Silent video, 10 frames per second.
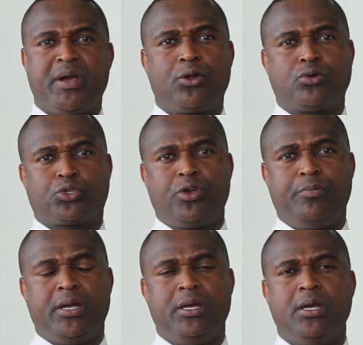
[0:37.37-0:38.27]
medical
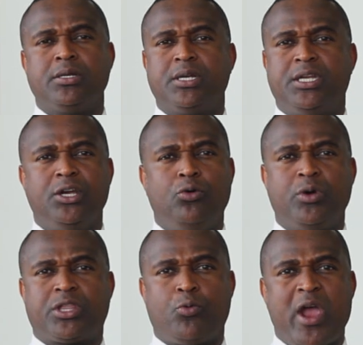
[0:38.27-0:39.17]
treatment to deal
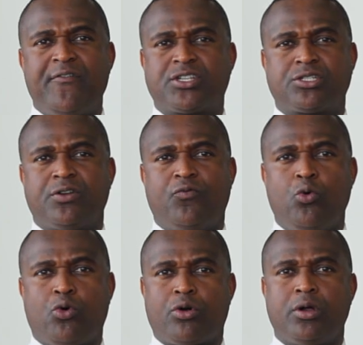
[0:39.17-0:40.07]
with the ravages of
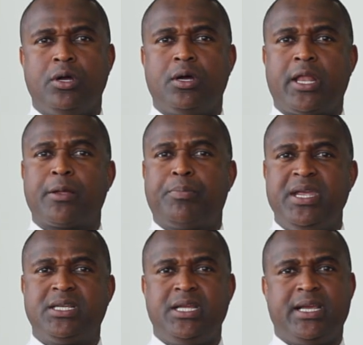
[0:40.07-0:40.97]
war like
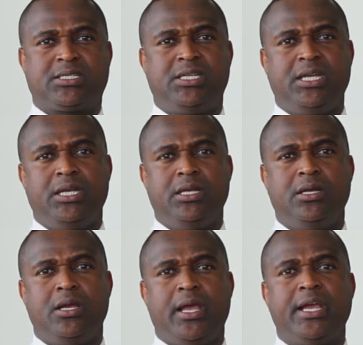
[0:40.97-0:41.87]
PTSD
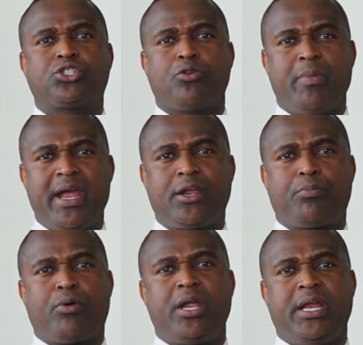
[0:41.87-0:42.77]
and
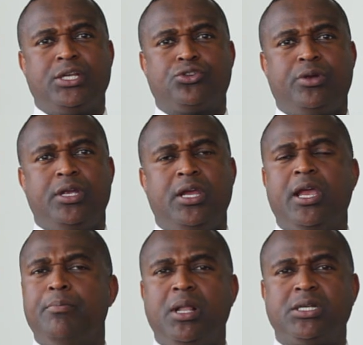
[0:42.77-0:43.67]
traumatic brain injury
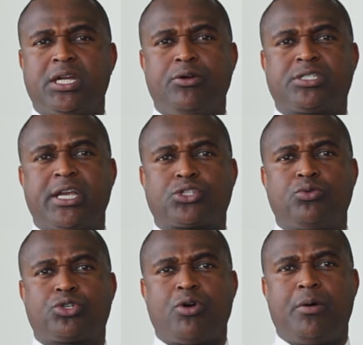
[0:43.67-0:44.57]
and military
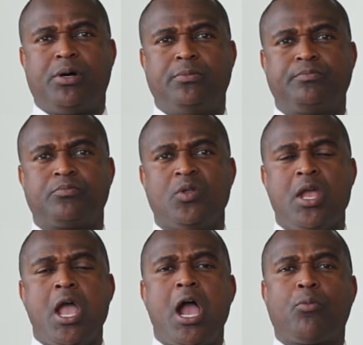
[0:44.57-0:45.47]
sexual trauma.
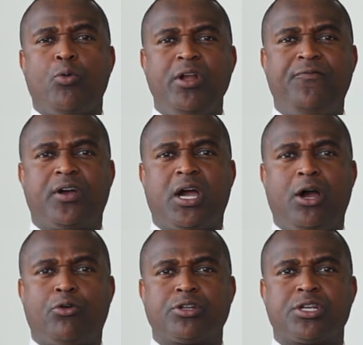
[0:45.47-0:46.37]
I'm running for
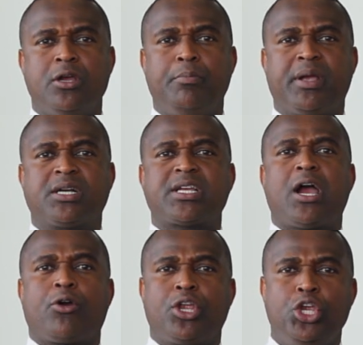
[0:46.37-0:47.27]
Congress because
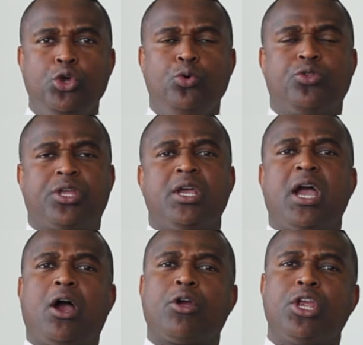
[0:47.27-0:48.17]
our youth,
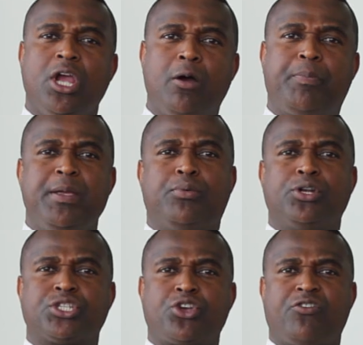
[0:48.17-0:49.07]
our young people
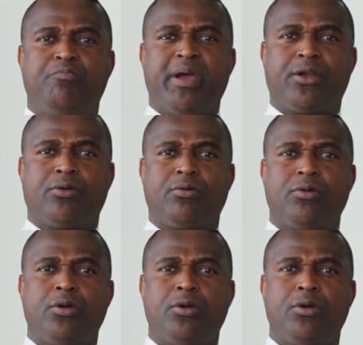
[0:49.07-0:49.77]
deserve better.